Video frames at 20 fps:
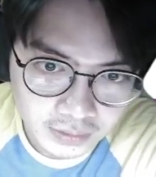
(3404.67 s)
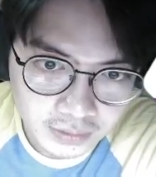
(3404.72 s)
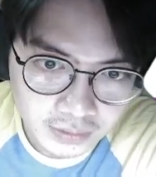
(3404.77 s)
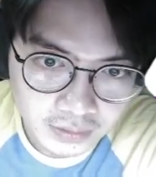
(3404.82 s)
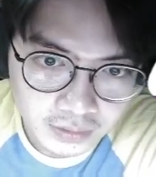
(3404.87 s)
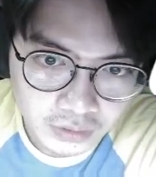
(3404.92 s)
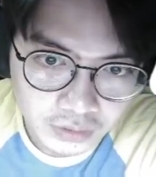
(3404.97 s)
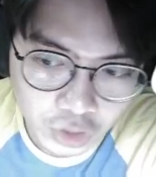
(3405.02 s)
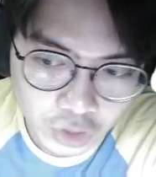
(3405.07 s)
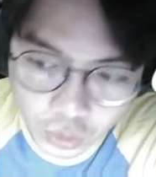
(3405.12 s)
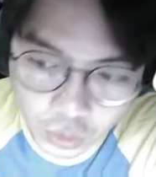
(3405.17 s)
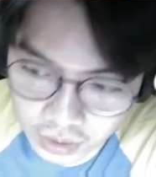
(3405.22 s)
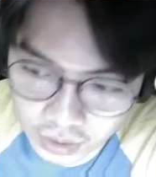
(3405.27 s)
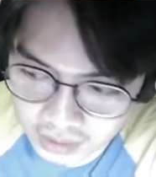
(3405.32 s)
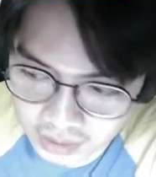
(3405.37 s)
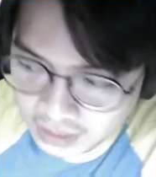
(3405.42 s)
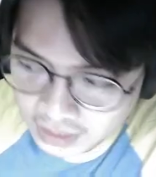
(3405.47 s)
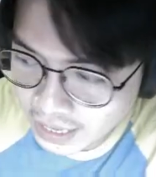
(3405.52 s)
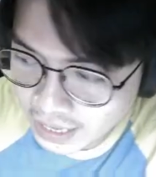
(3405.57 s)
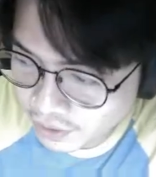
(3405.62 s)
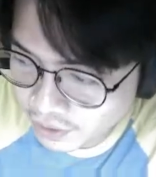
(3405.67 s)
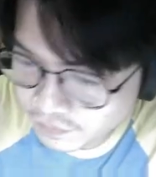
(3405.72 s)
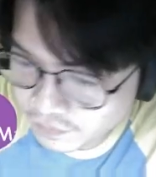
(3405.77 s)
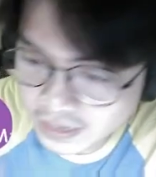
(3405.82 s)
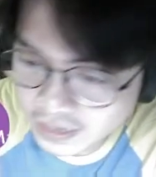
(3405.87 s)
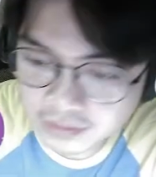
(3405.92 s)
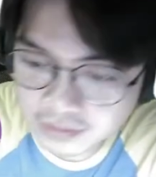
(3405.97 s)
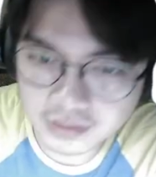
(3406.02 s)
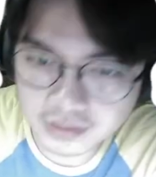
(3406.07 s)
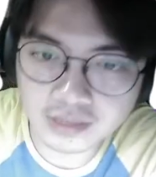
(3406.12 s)
So this
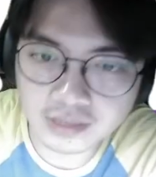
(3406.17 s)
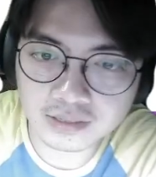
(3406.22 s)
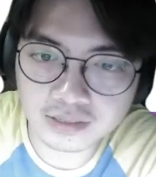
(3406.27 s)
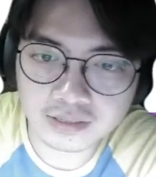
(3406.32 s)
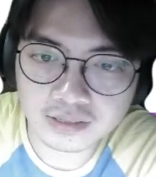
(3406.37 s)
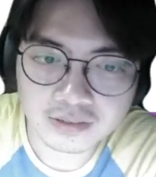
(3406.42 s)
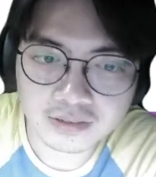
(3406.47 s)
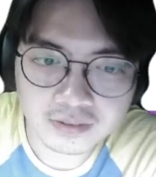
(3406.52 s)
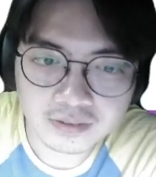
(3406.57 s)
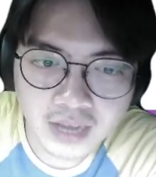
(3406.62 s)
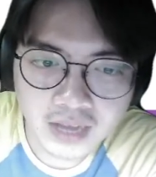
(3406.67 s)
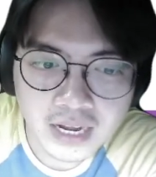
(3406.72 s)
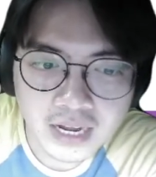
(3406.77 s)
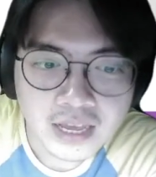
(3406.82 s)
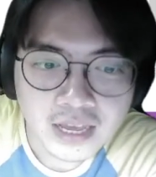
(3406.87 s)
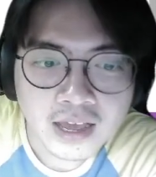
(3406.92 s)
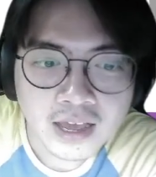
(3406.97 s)
clarifies things, right?